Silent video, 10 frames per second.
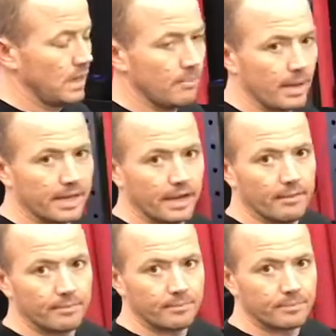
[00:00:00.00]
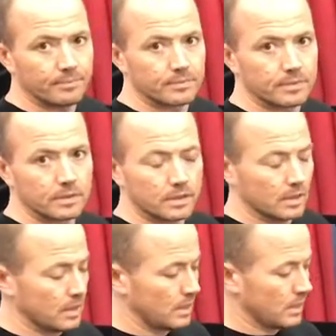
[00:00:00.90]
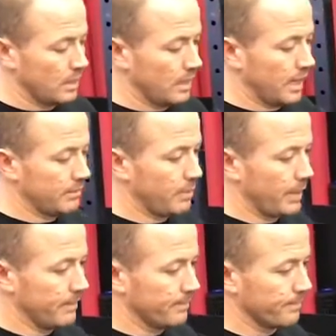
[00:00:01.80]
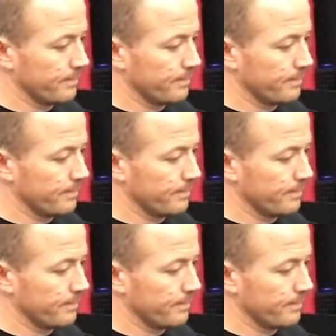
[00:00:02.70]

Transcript: And back out. And repeat.